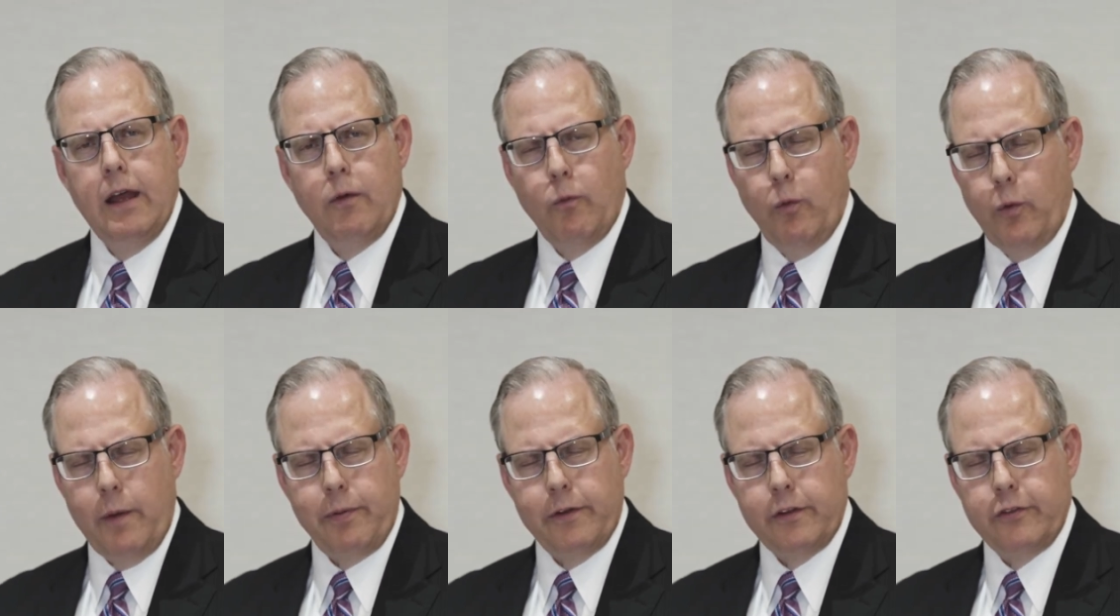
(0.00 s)

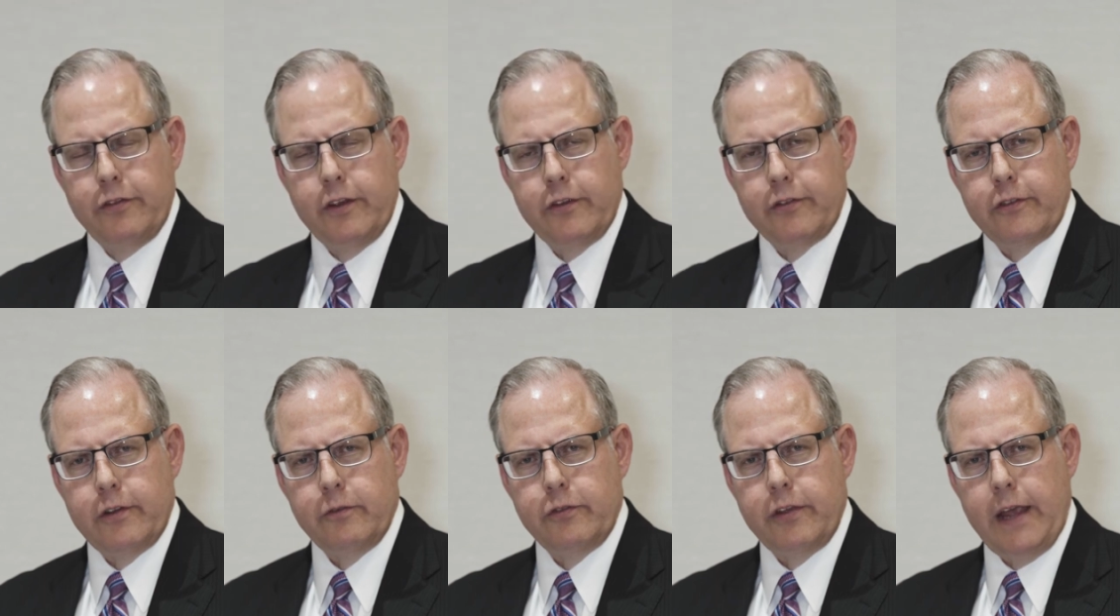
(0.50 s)
weapon
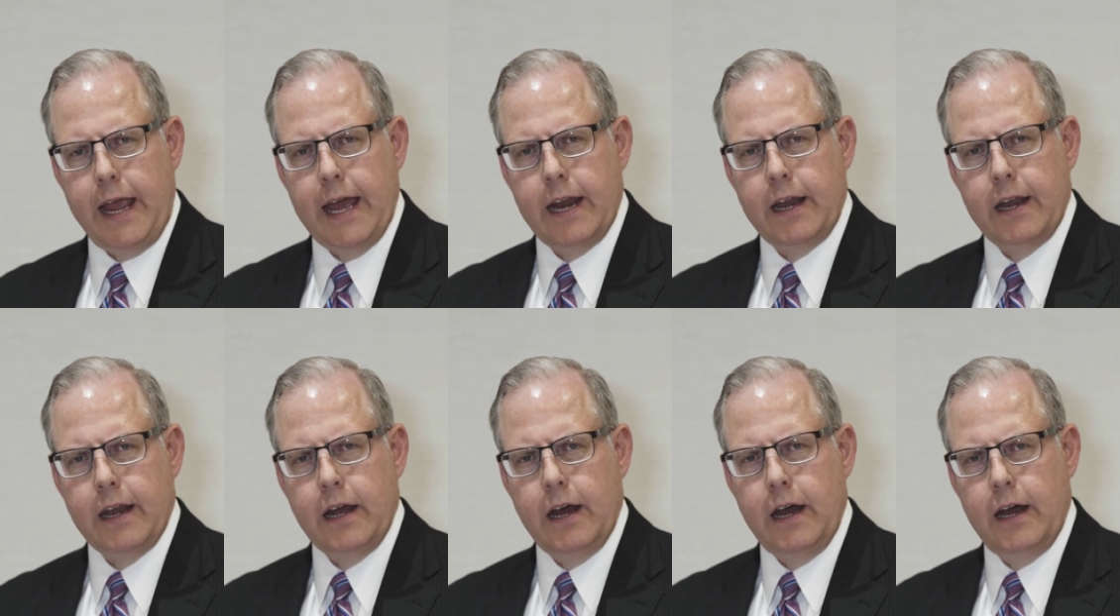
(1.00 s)
systems.
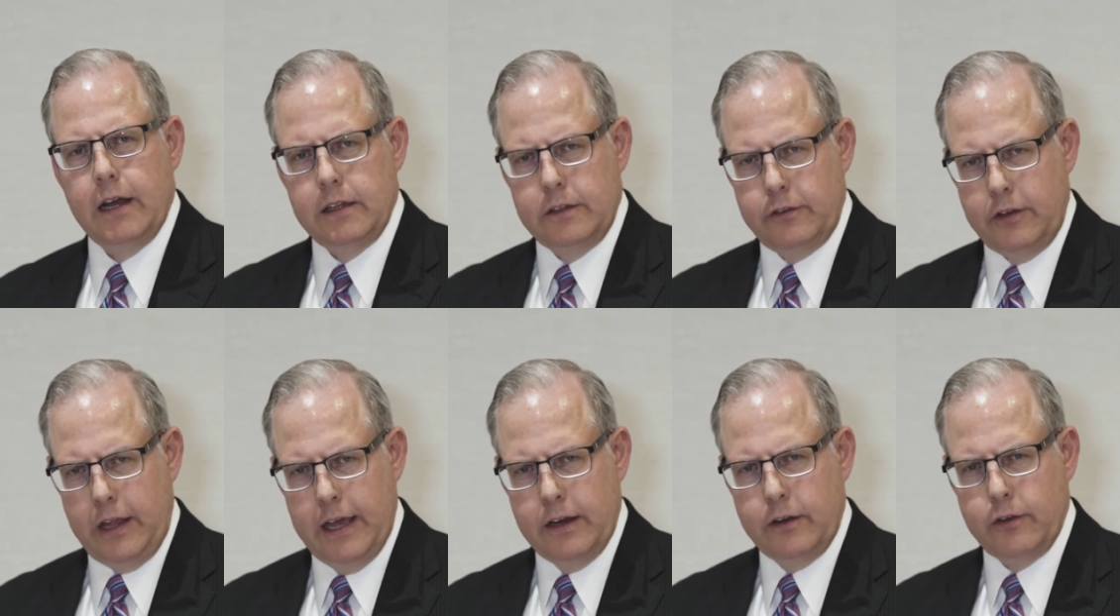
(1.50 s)
And
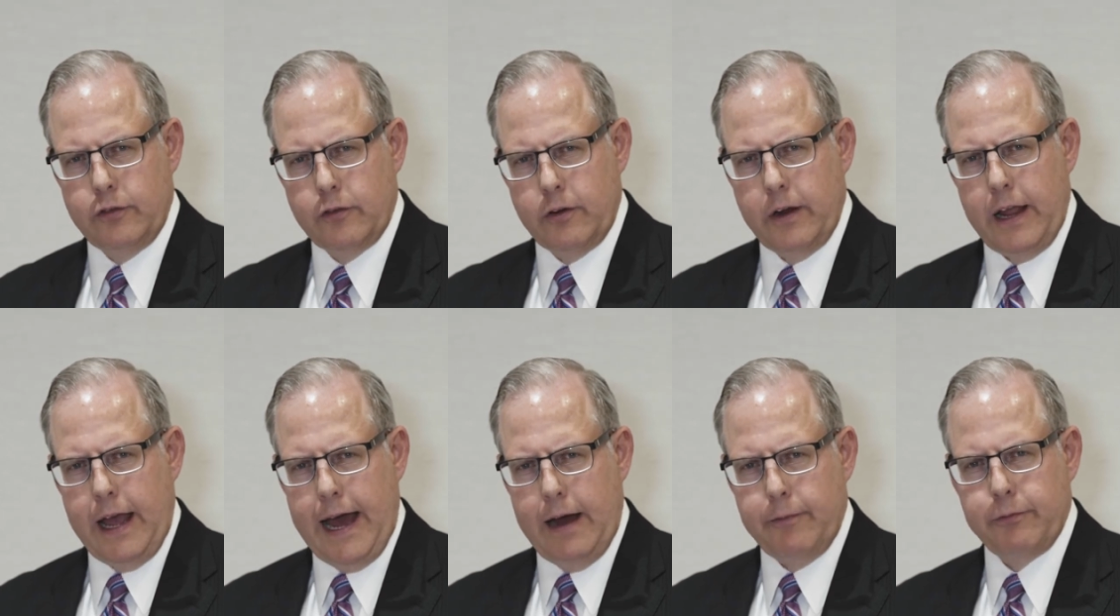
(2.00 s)

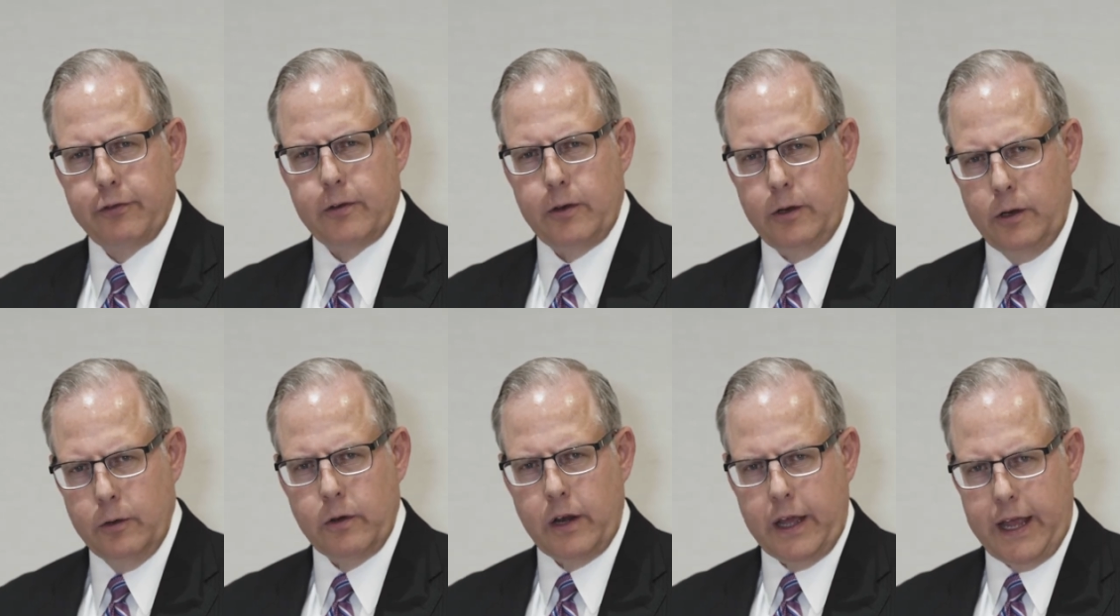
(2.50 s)
industry
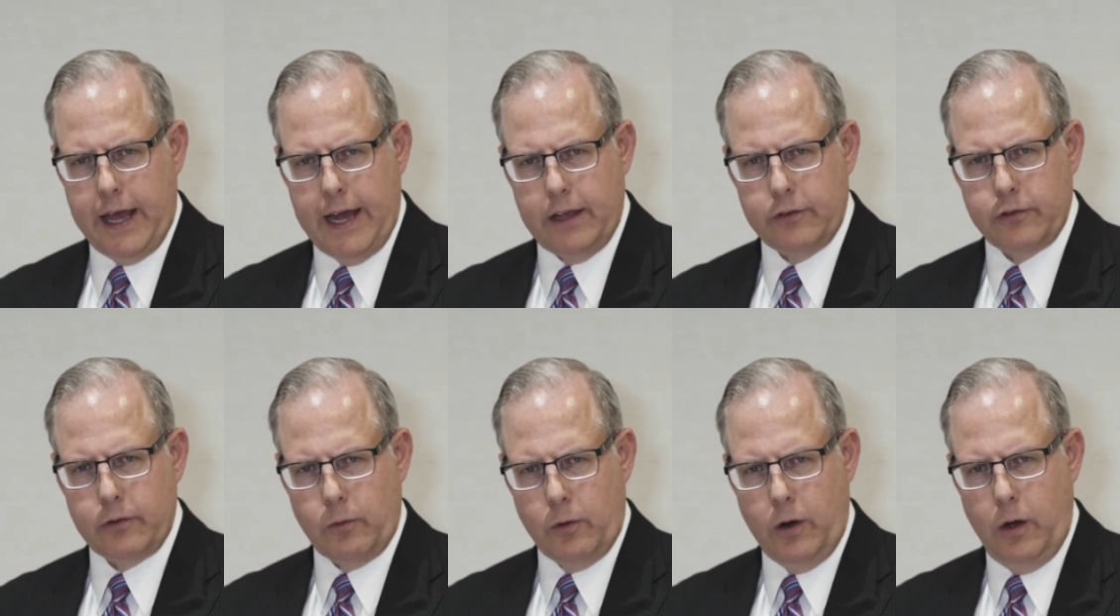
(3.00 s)
absolutely
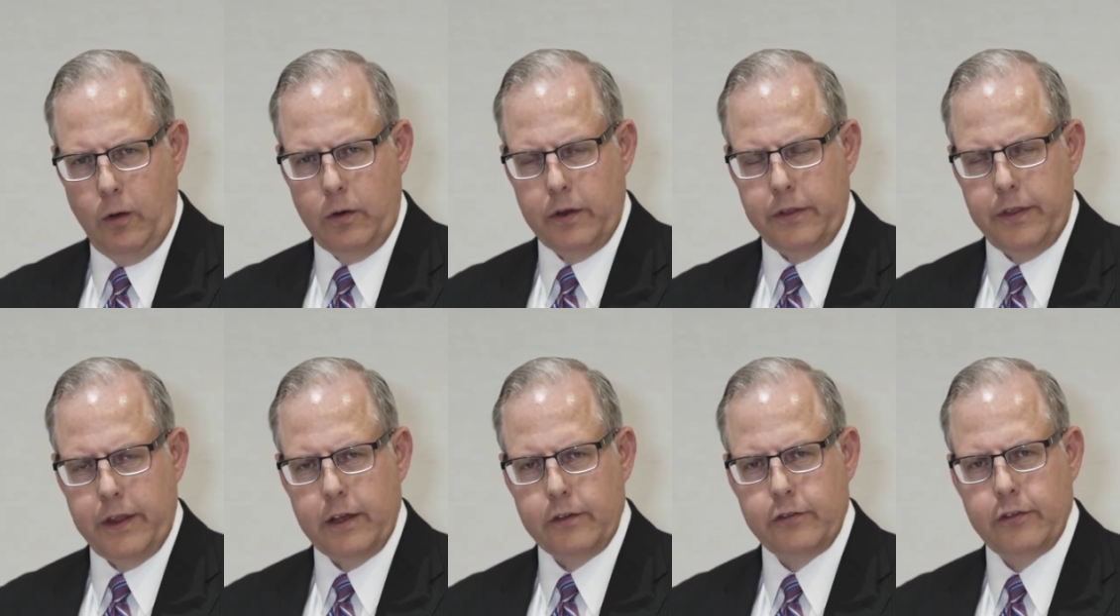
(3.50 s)
has a role
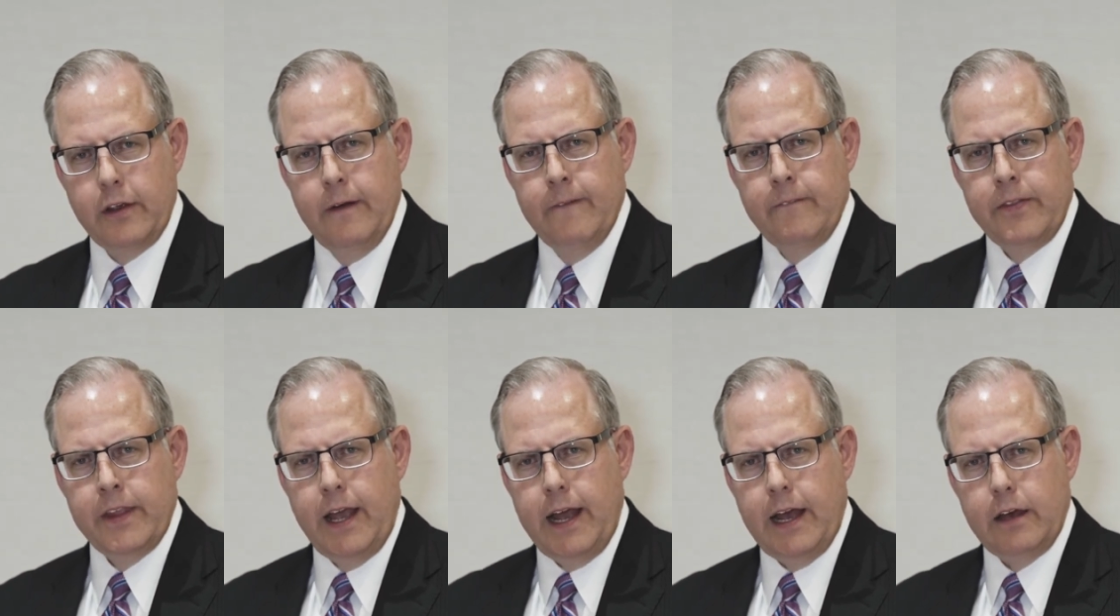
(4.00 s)
in this
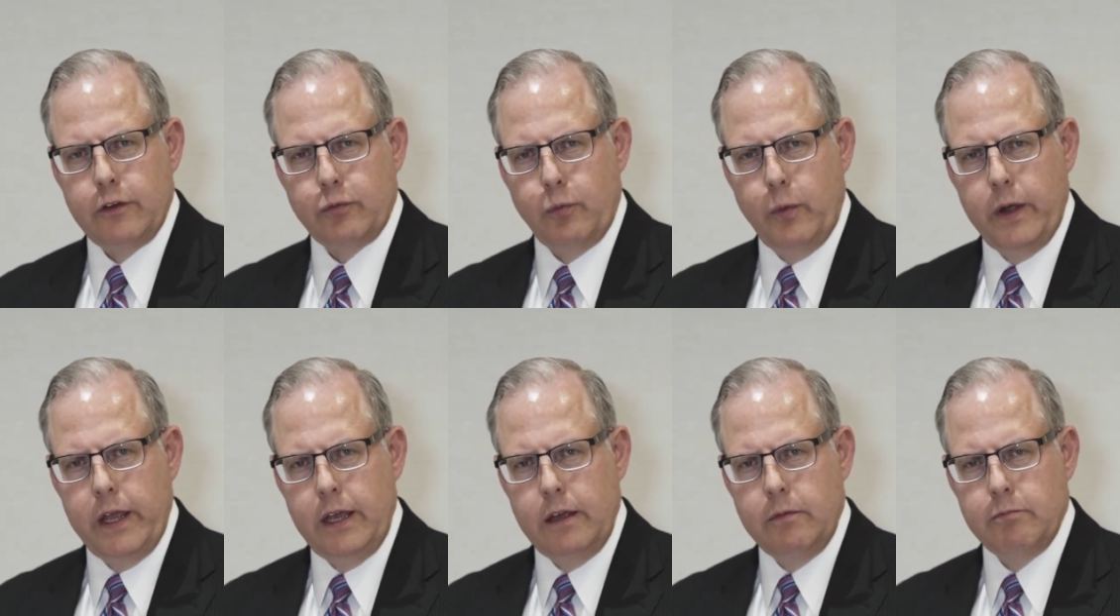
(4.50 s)
as
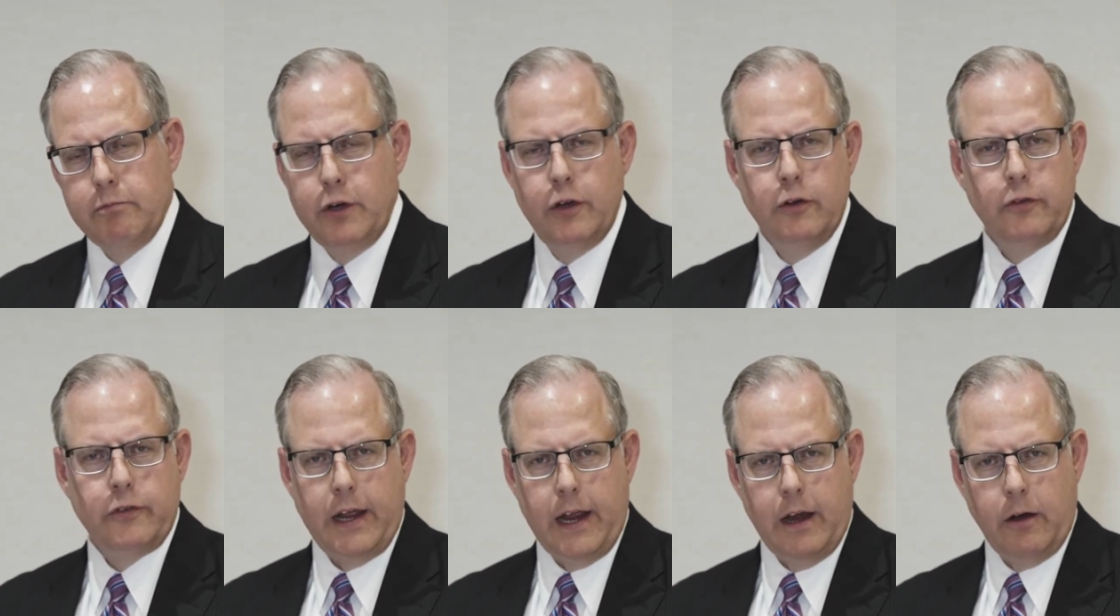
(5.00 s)
we
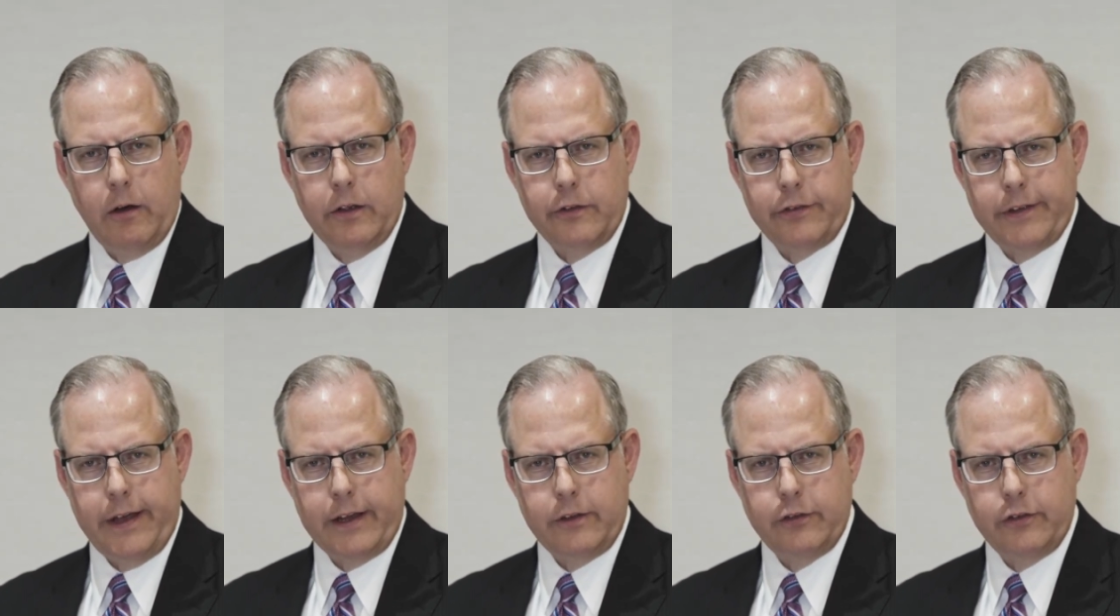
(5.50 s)
move to areas like